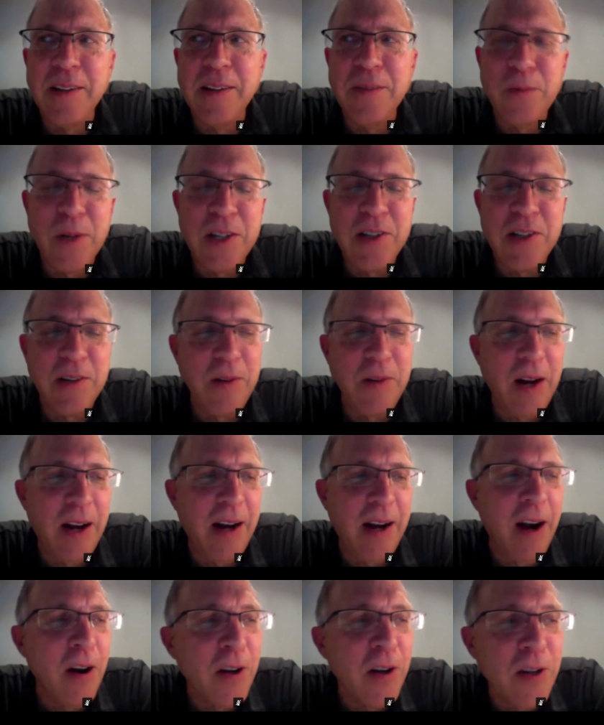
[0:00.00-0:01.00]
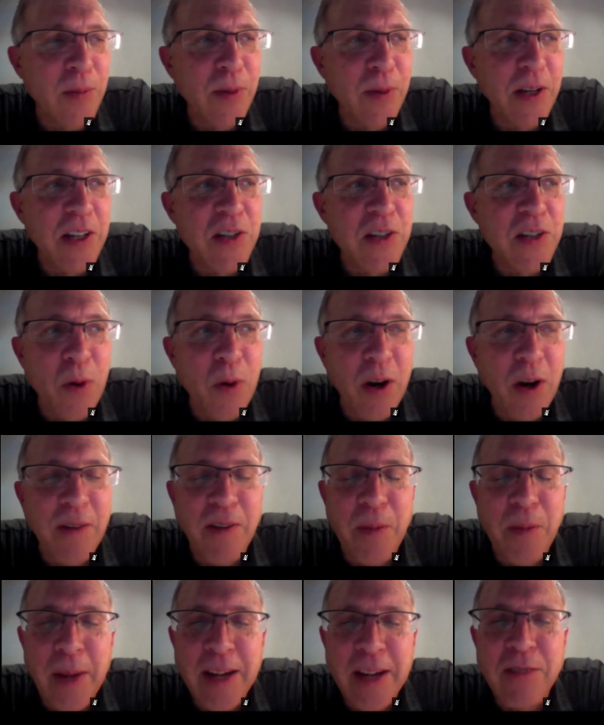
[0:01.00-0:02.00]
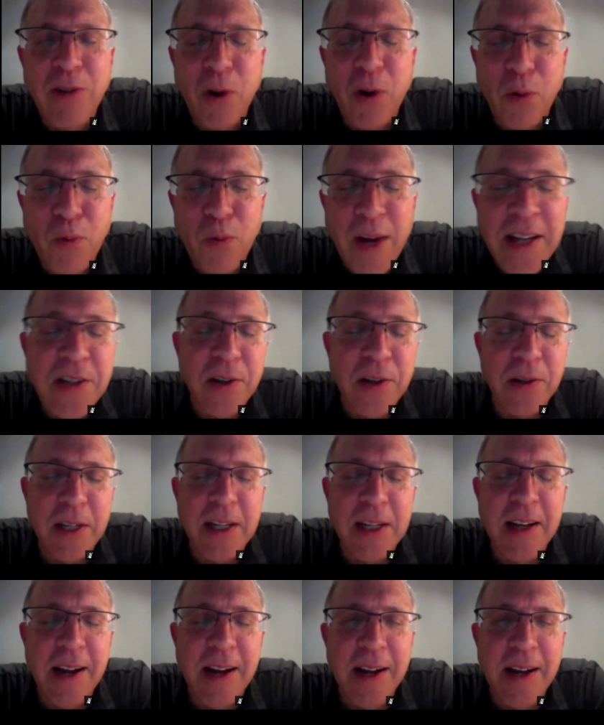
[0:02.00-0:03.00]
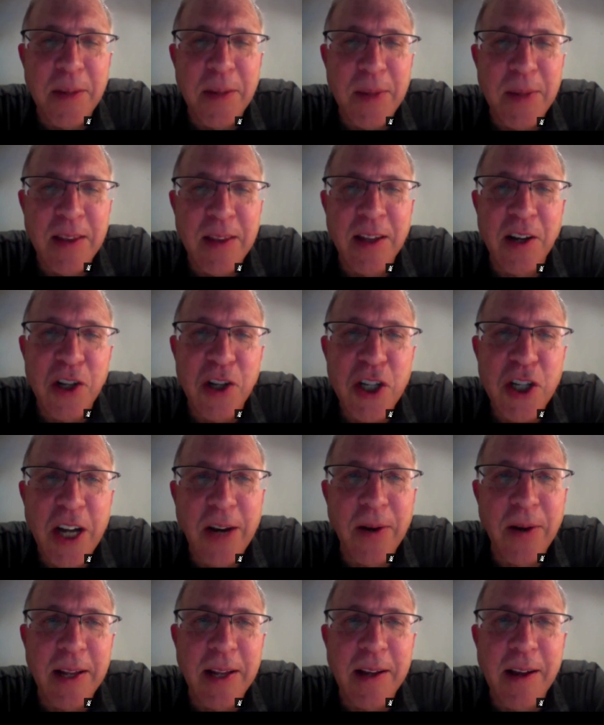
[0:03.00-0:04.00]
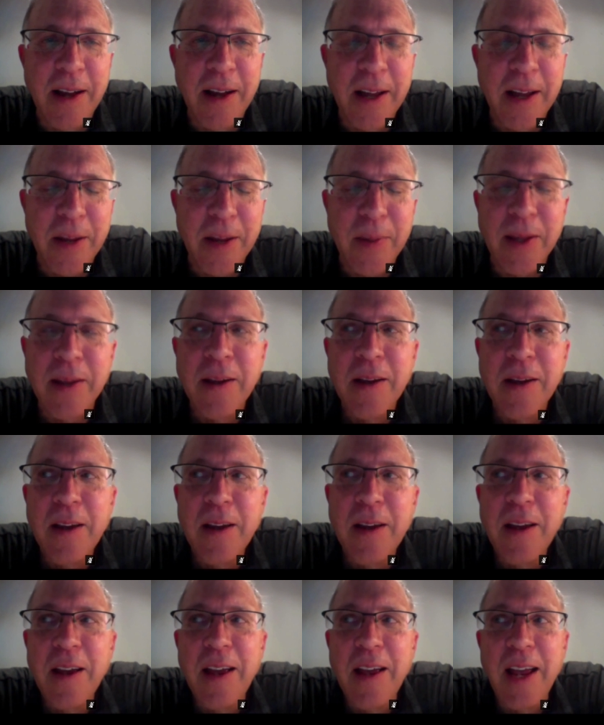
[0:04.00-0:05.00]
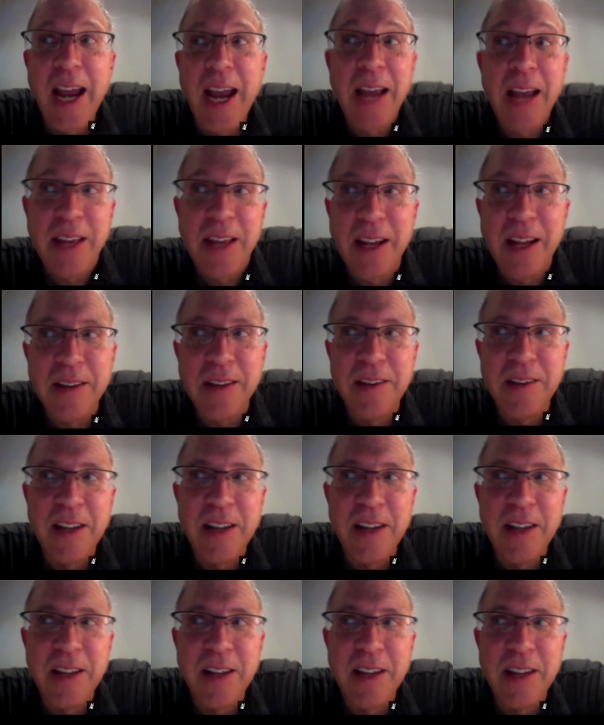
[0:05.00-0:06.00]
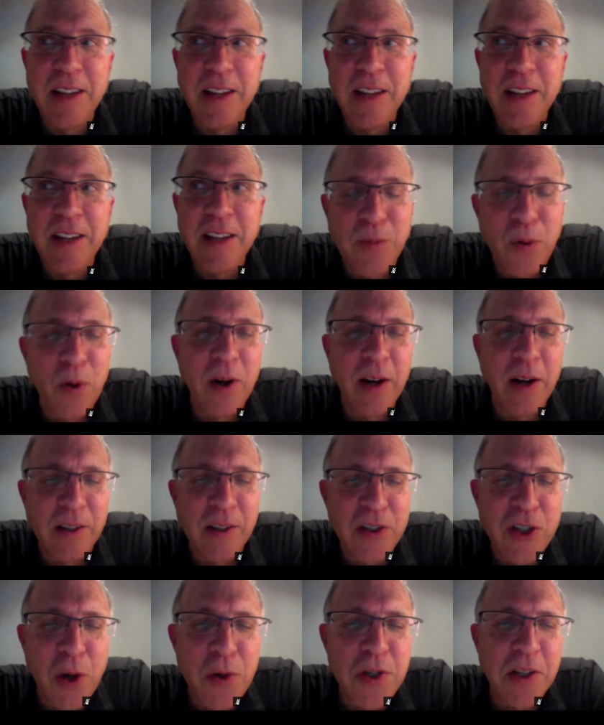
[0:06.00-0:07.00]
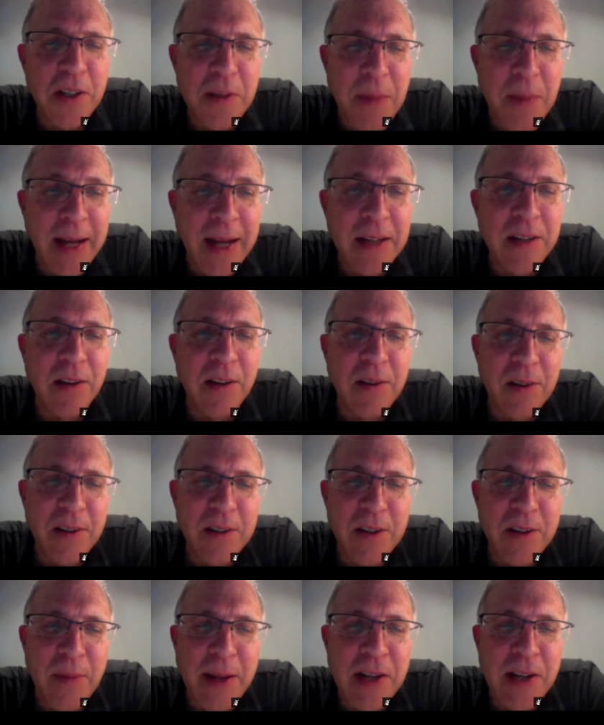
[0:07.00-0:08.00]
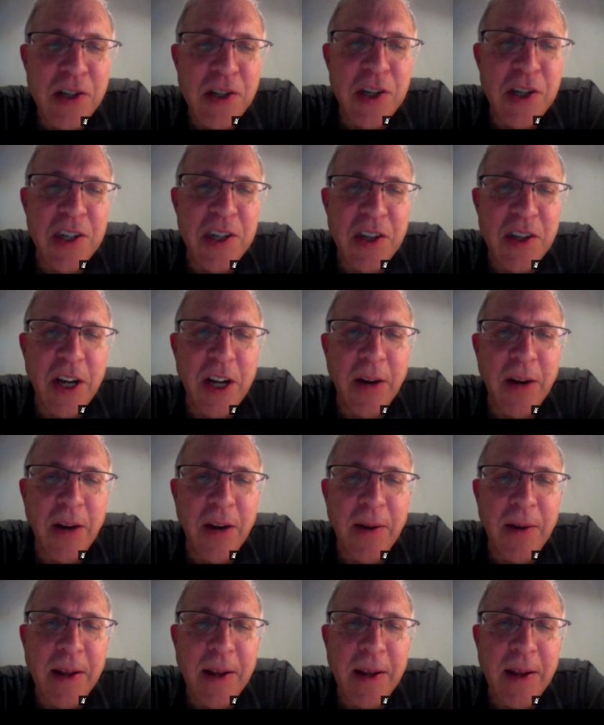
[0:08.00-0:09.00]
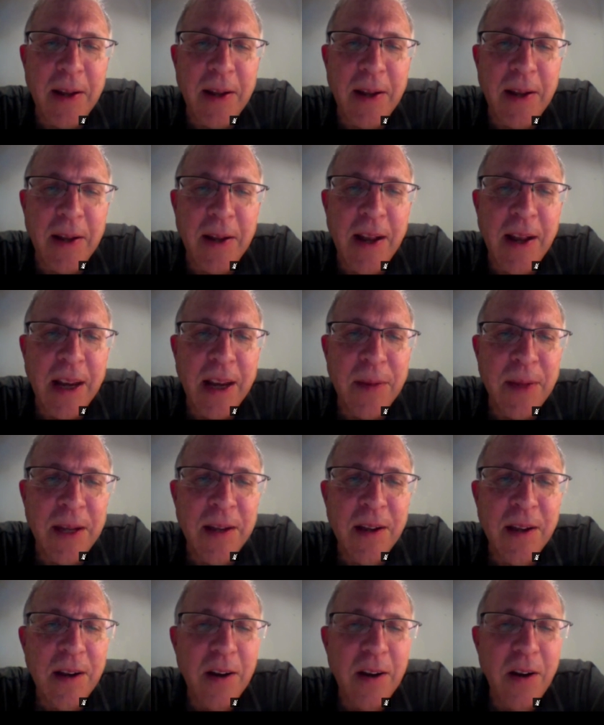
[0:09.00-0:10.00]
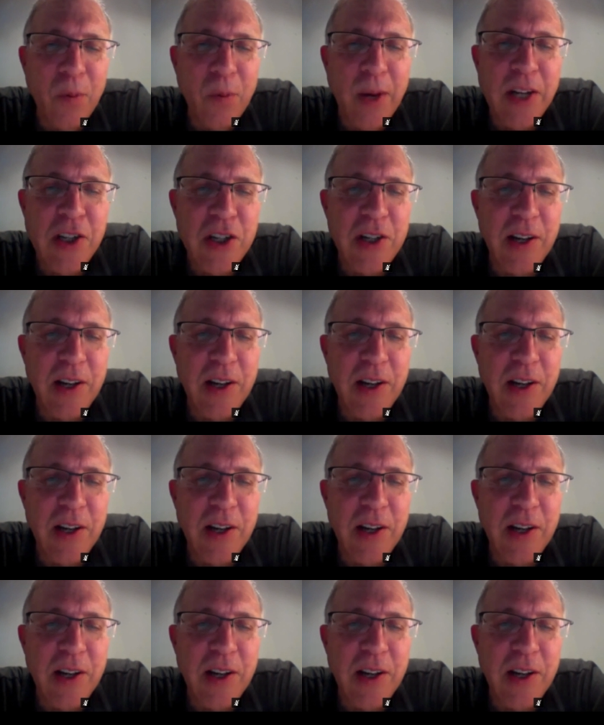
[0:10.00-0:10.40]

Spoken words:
which arguably is more of a micro-rental economy than a sharing economy, and then the other more socially minded dimensions of the sharing economy, which